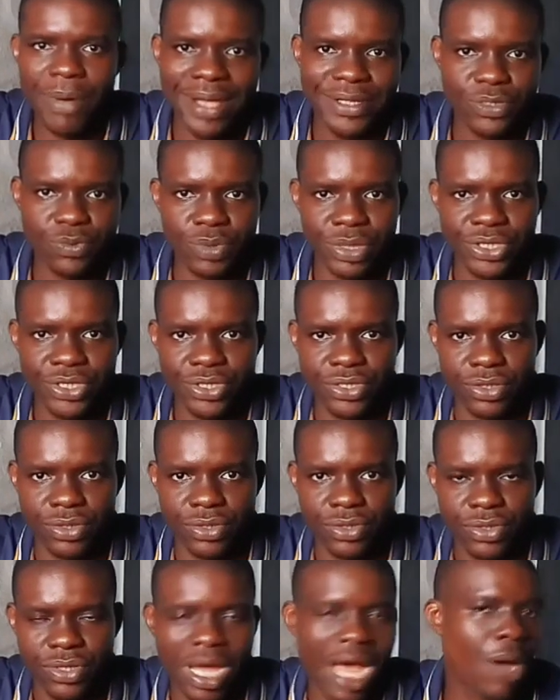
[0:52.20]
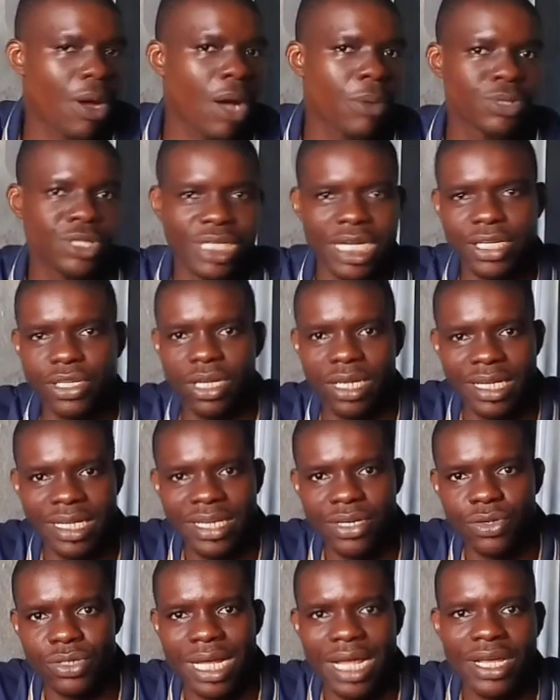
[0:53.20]
past question. I'll share the
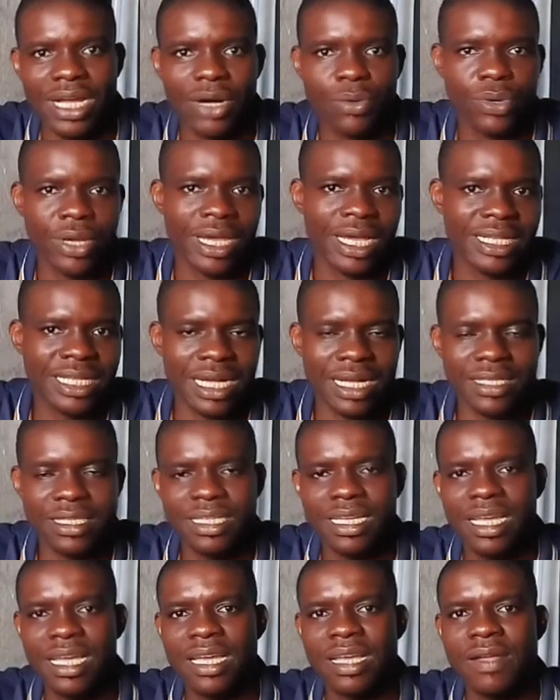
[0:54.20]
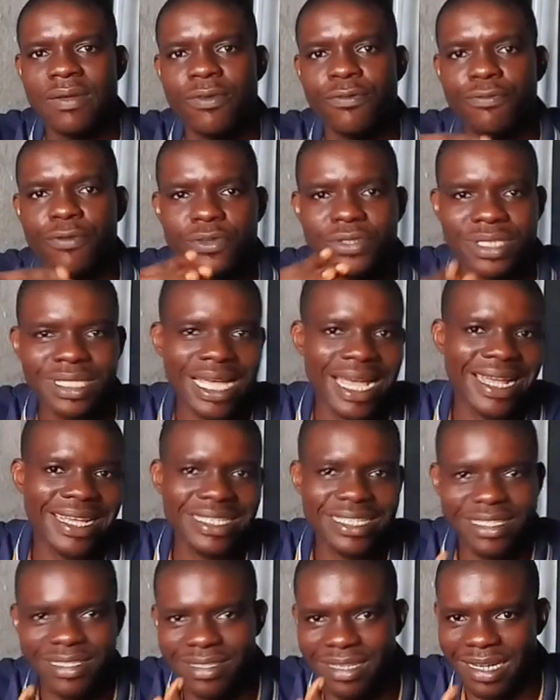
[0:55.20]
link on how you can get that for
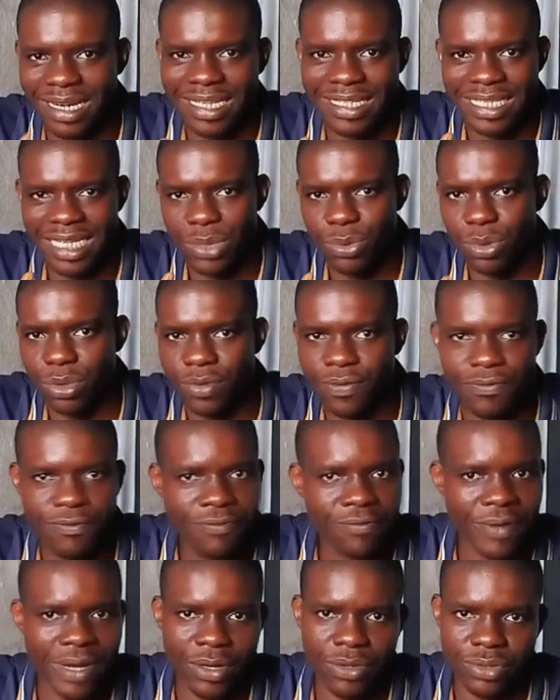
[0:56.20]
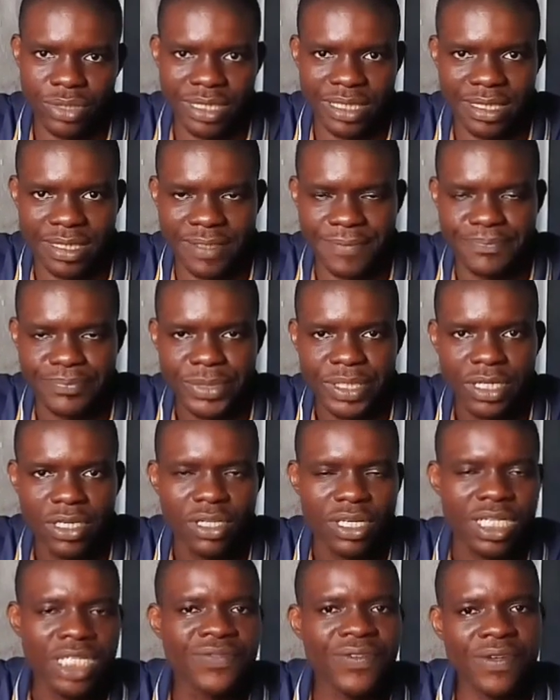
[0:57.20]
science related faculties.
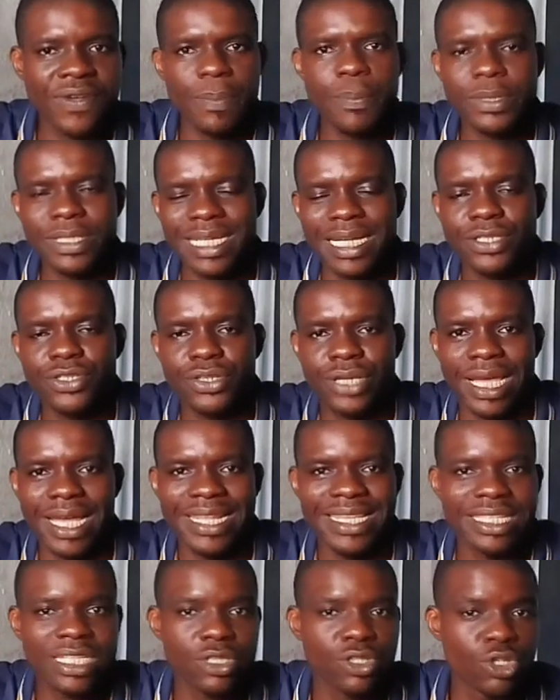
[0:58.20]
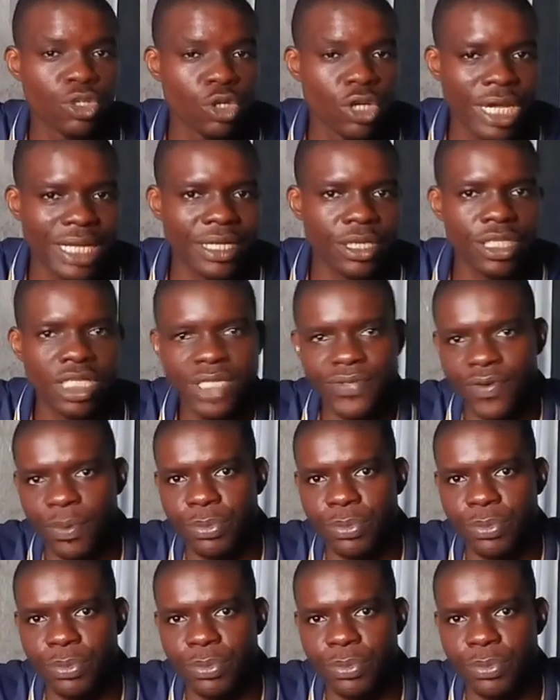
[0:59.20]
It's very important you get all this